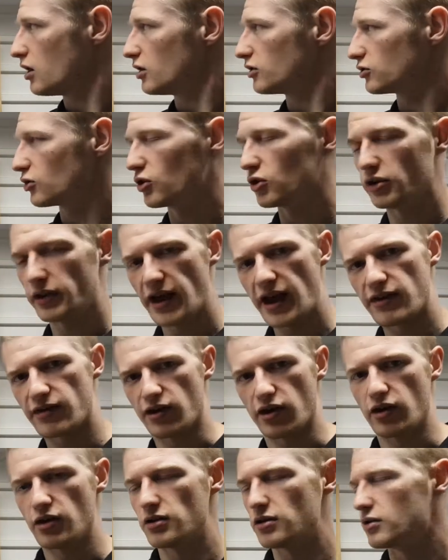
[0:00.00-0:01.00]
So
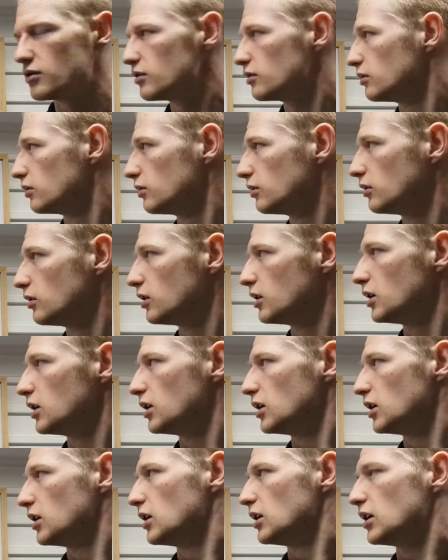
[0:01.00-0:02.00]
leather
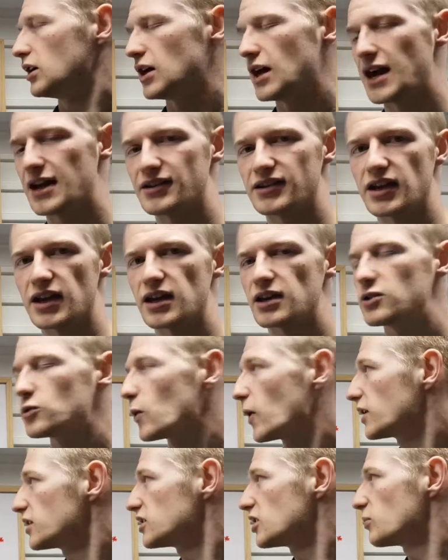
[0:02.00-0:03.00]
has a
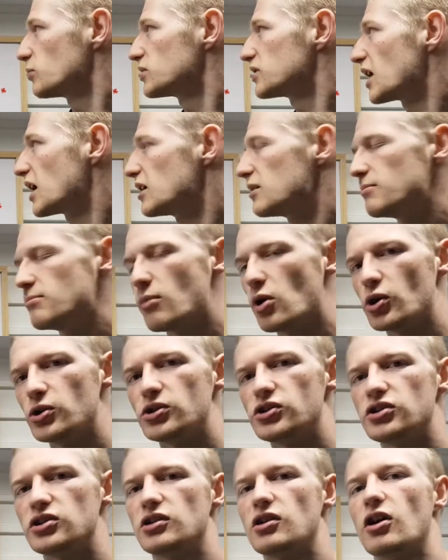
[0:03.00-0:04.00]
twenty percent
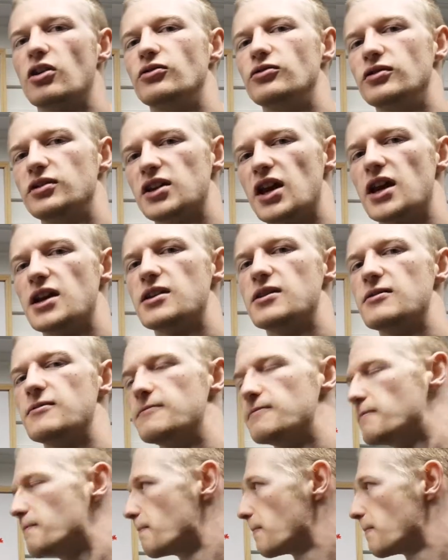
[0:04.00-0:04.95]
moisture content,